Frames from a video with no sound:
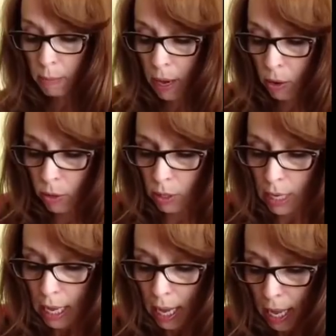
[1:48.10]
powder,
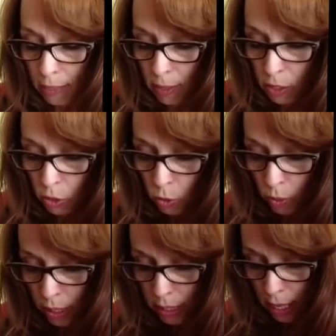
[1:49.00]
and then you're
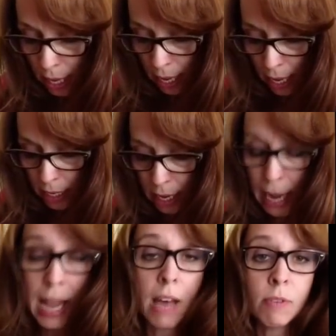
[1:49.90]
going to add a
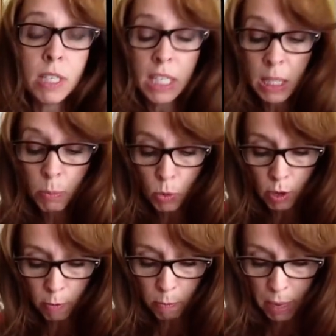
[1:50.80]
1/2 teaspoon
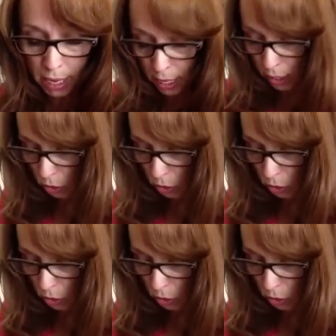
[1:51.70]
of baking